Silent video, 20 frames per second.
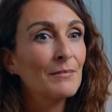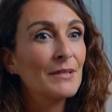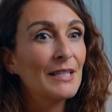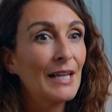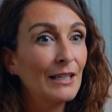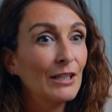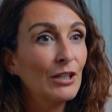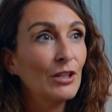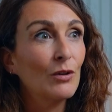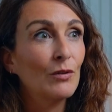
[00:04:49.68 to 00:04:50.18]
I'm
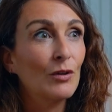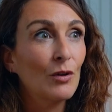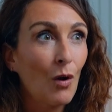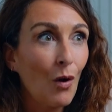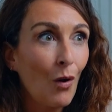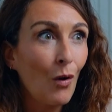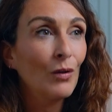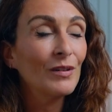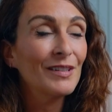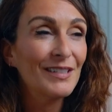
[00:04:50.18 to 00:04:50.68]
telling you,
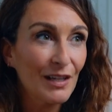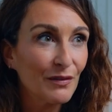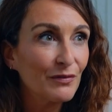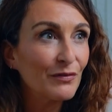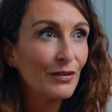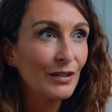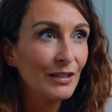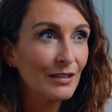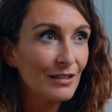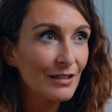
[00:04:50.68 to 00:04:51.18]
they're all
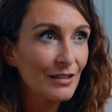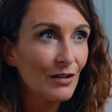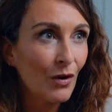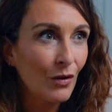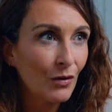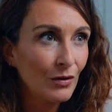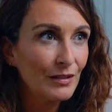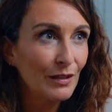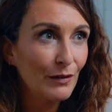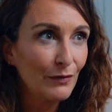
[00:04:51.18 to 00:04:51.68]
different, all